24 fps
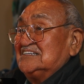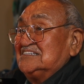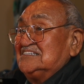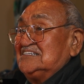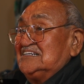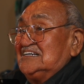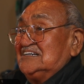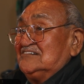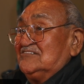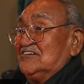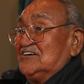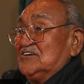
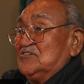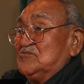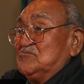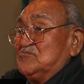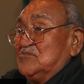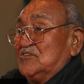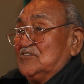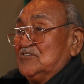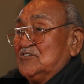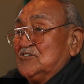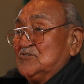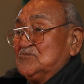They were
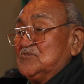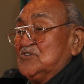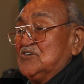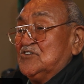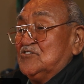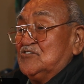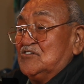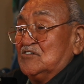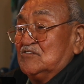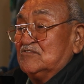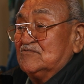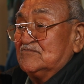
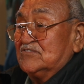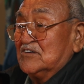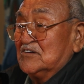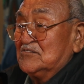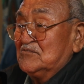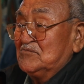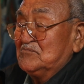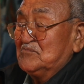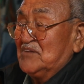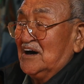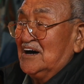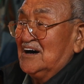removed
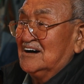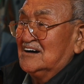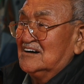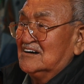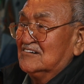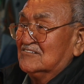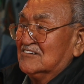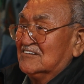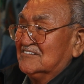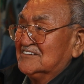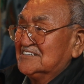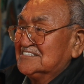from
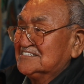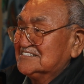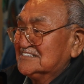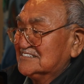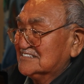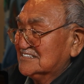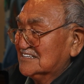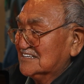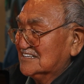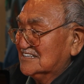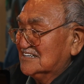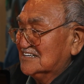our
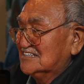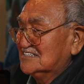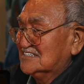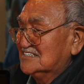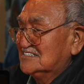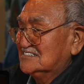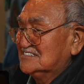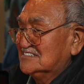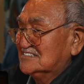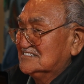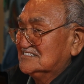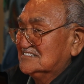original
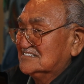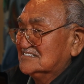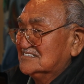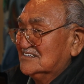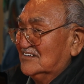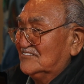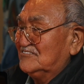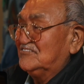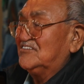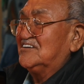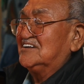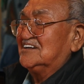
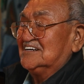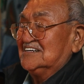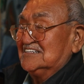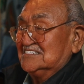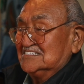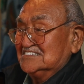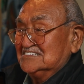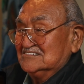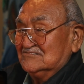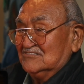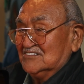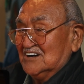
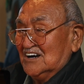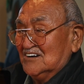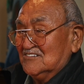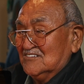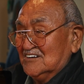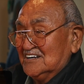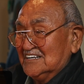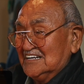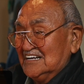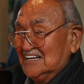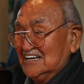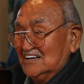village where
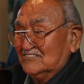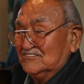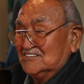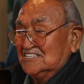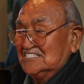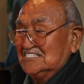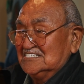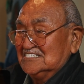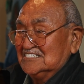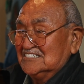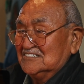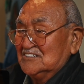we
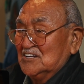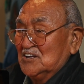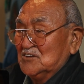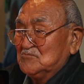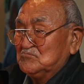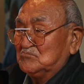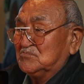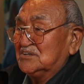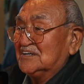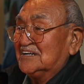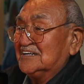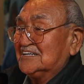lived,
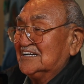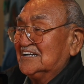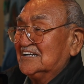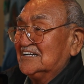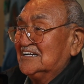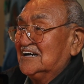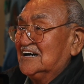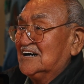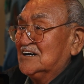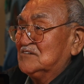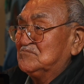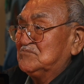Blunden
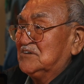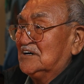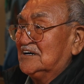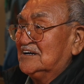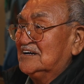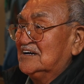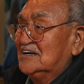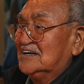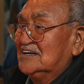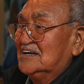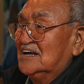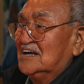Harbour,
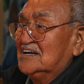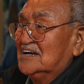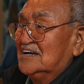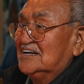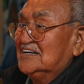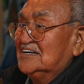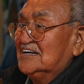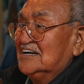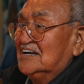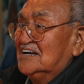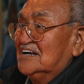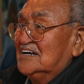
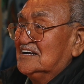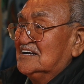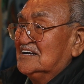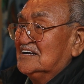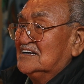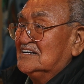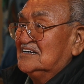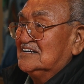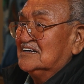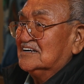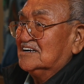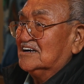
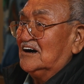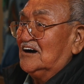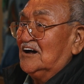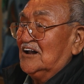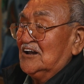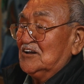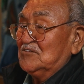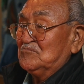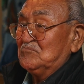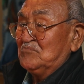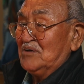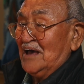
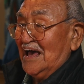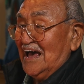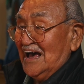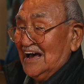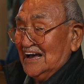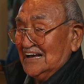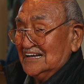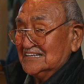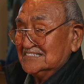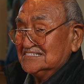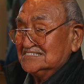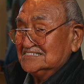called
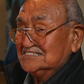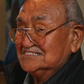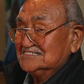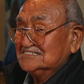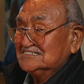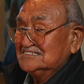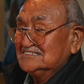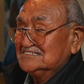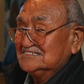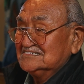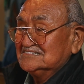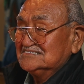Bass,
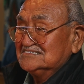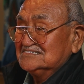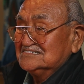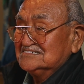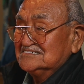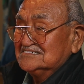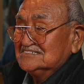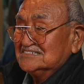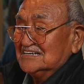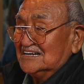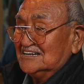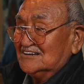
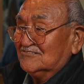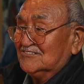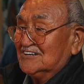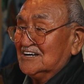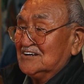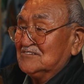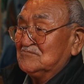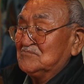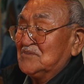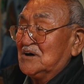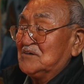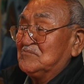and
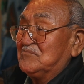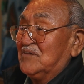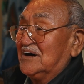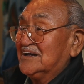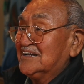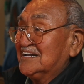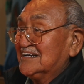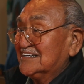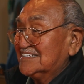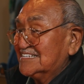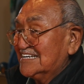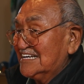where my
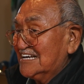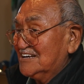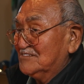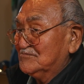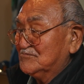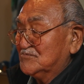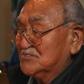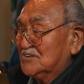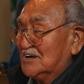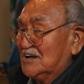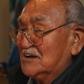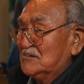mother came
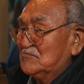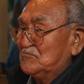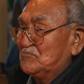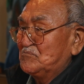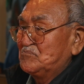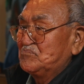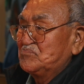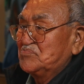from